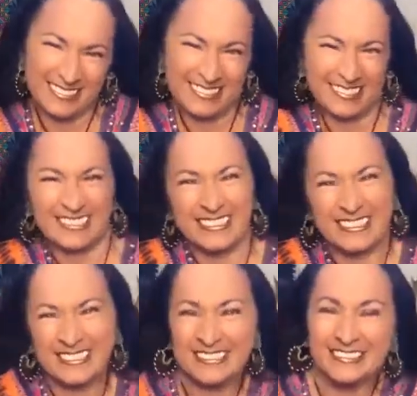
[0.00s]

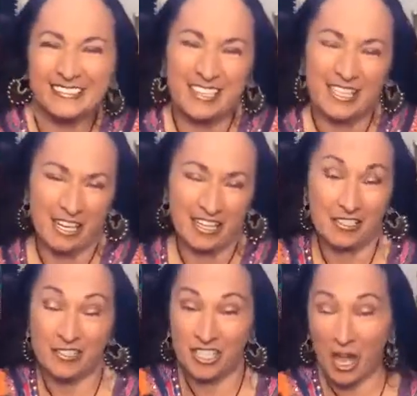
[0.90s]
and I
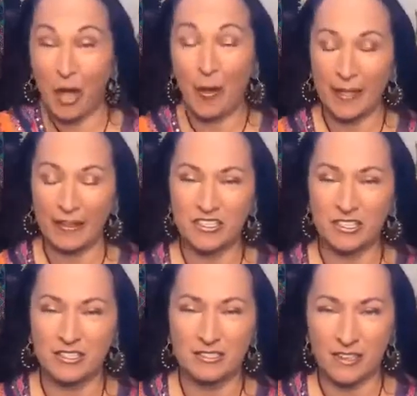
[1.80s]
can tell that she
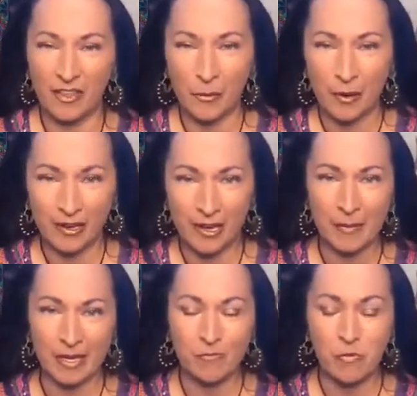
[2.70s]
has another one coming.